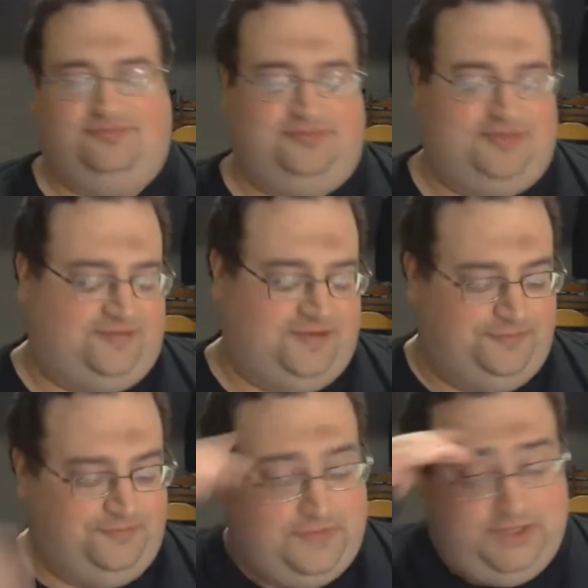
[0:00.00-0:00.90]
definitely.
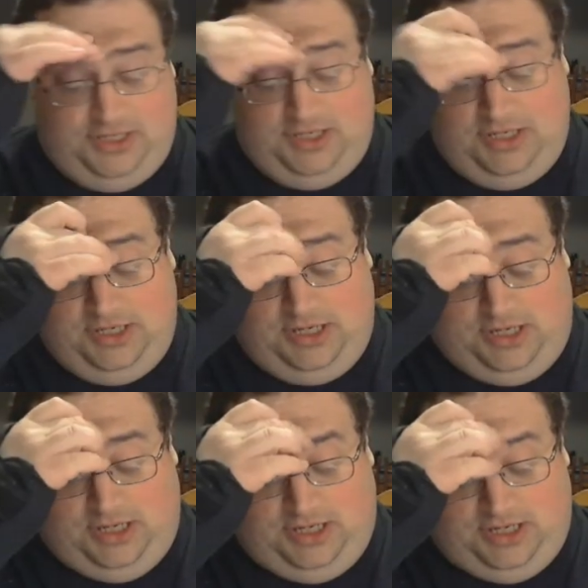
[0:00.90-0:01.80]

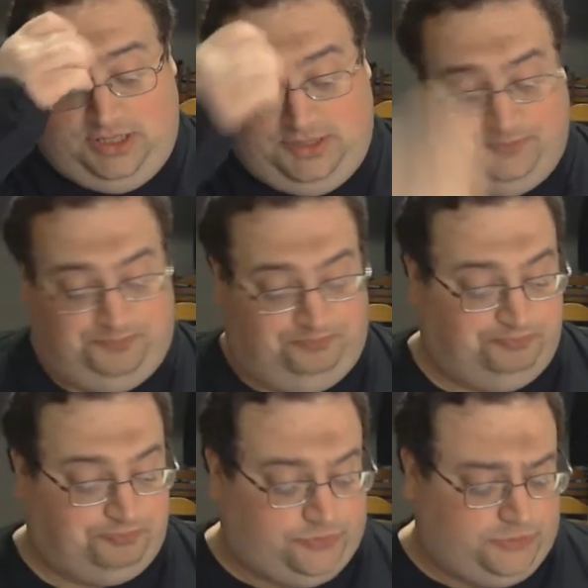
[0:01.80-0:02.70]
And
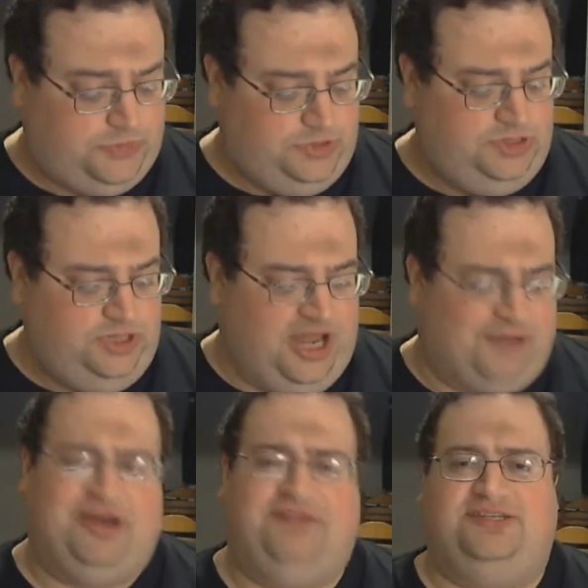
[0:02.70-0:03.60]
I
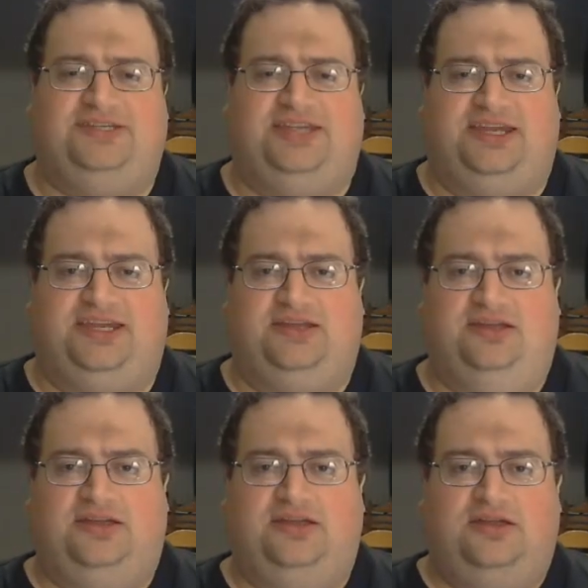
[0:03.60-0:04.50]
would have to say
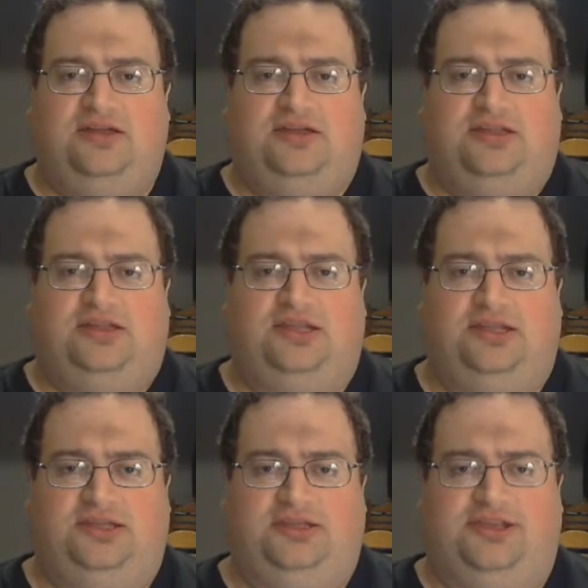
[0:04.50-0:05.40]

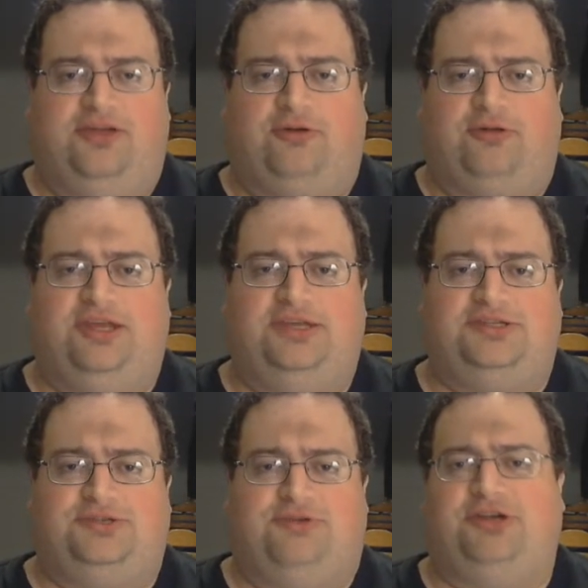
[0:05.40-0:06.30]
the
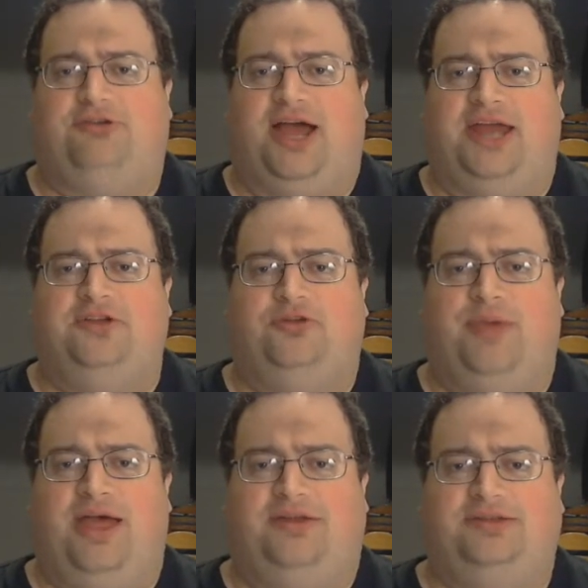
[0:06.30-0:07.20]
earliest director I knew
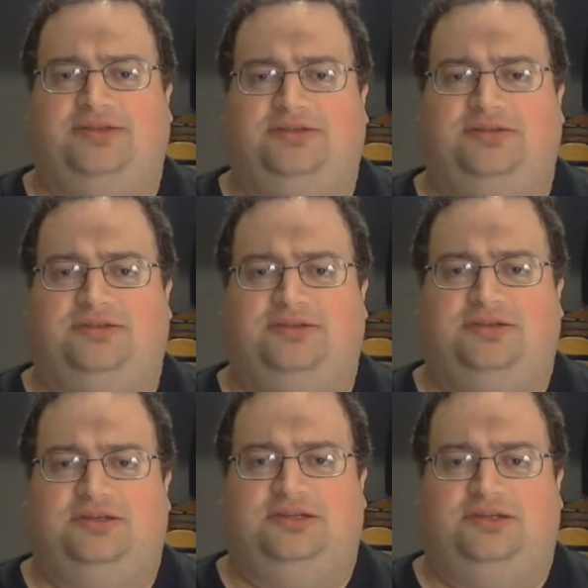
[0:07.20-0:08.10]
about,
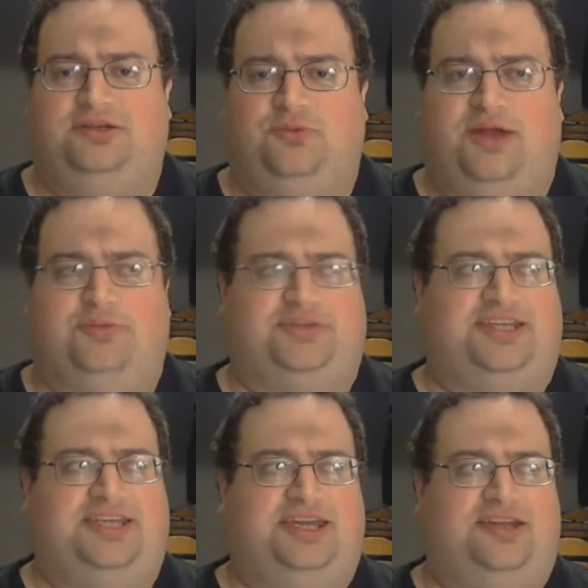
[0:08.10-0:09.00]
when I was a
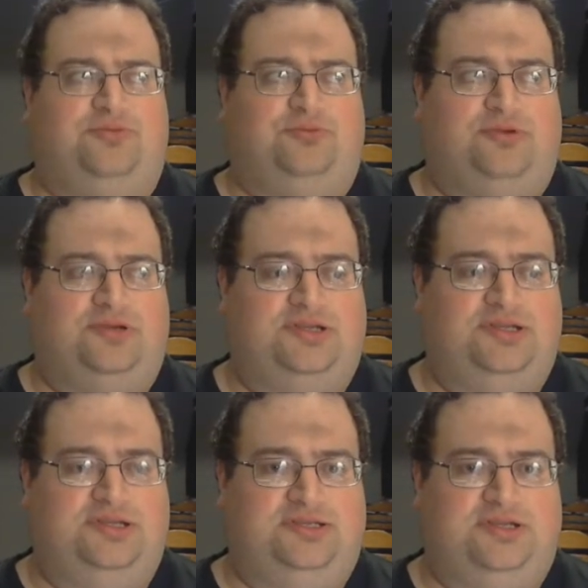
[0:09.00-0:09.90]
kid,
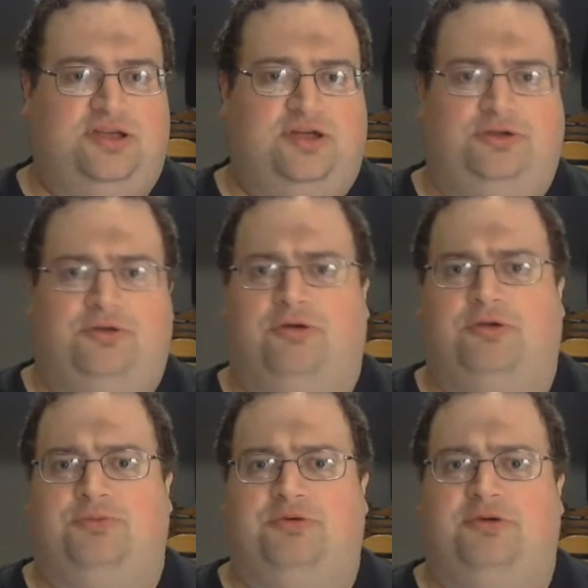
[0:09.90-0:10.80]
was
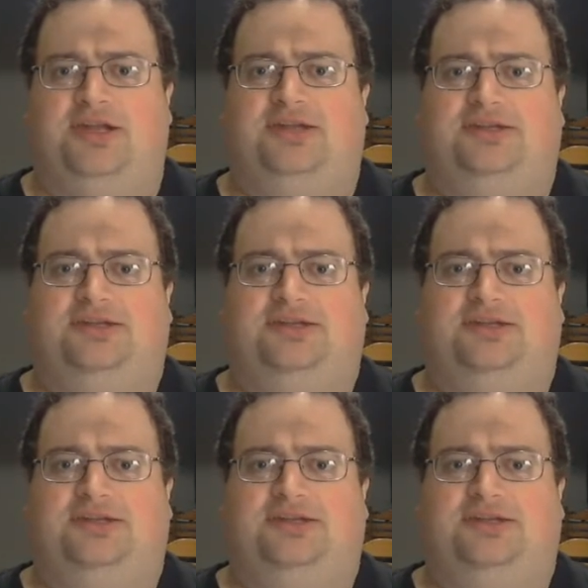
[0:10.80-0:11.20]
Jörg Bugarit,